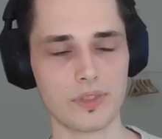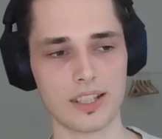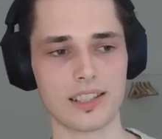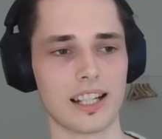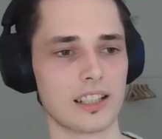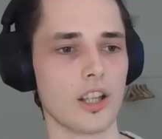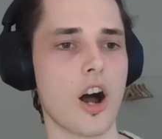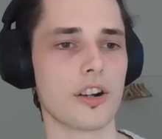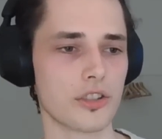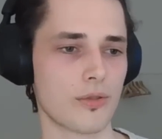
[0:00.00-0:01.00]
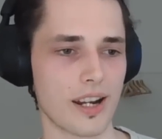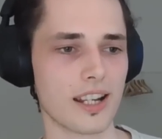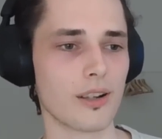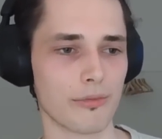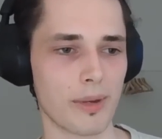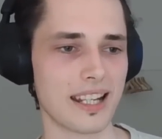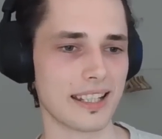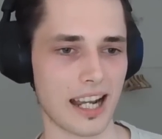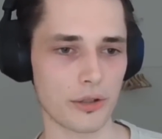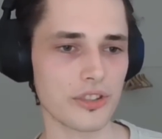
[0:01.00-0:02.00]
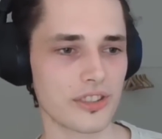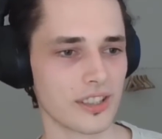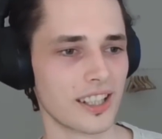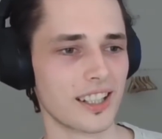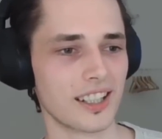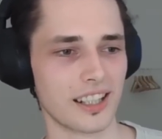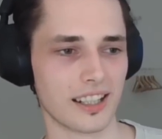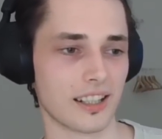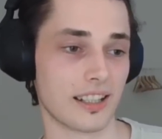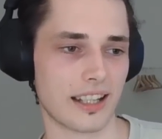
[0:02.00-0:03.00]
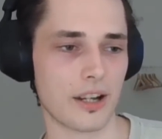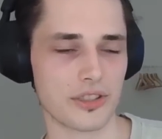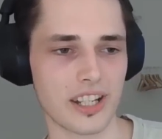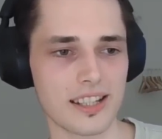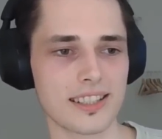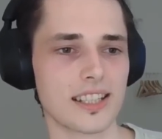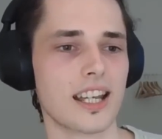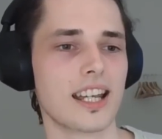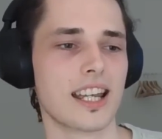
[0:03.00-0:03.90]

this like long string of many accounts and account states